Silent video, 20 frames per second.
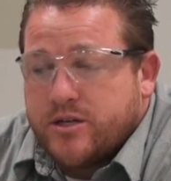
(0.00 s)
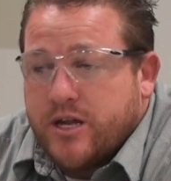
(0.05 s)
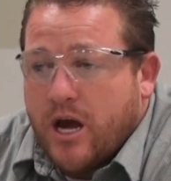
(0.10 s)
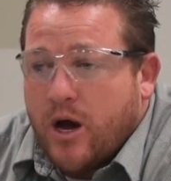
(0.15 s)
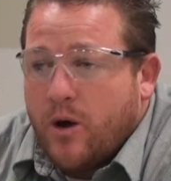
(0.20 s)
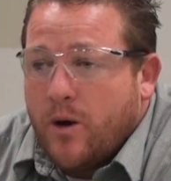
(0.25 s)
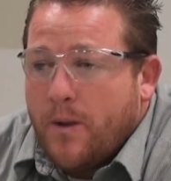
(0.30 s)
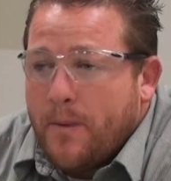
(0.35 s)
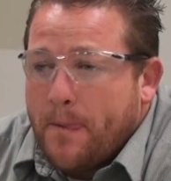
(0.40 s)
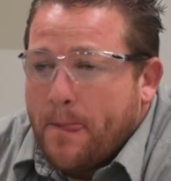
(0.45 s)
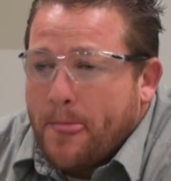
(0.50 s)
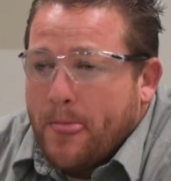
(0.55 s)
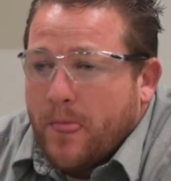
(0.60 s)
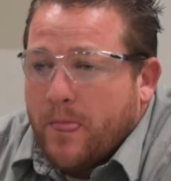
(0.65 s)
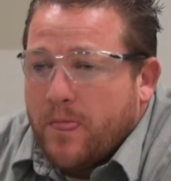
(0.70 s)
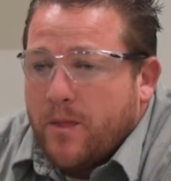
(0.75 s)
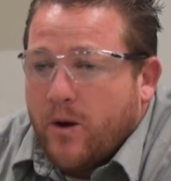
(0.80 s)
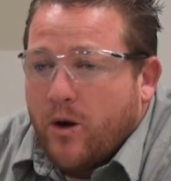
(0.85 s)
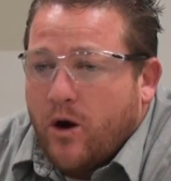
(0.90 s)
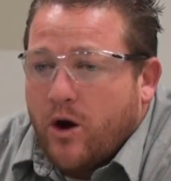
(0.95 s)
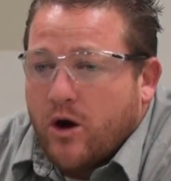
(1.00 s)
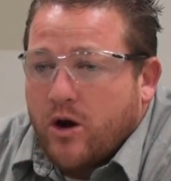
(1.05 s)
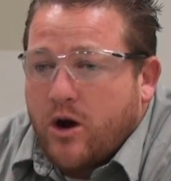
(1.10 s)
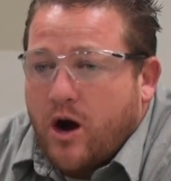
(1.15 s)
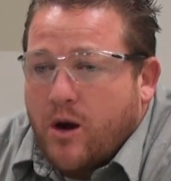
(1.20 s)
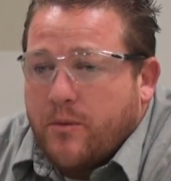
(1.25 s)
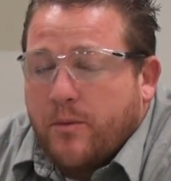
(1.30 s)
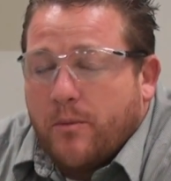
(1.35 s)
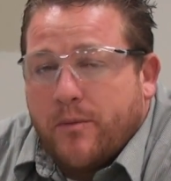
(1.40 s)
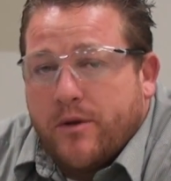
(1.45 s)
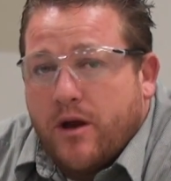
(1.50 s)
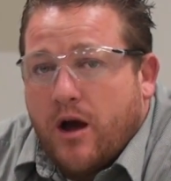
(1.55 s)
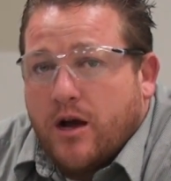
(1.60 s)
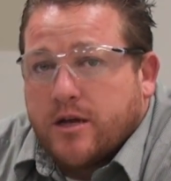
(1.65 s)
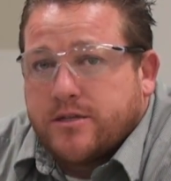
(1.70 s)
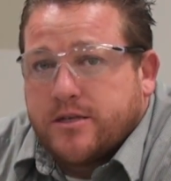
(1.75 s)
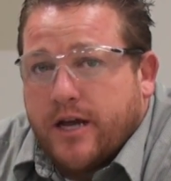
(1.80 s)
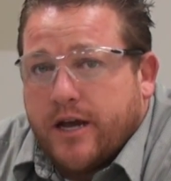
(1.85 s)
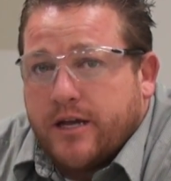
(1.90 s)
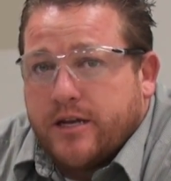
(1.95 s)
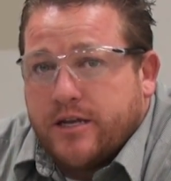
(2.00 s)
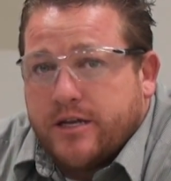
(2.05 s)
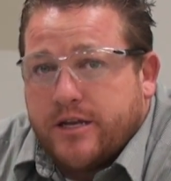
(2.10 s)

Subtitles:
Now, there are carbon monoxide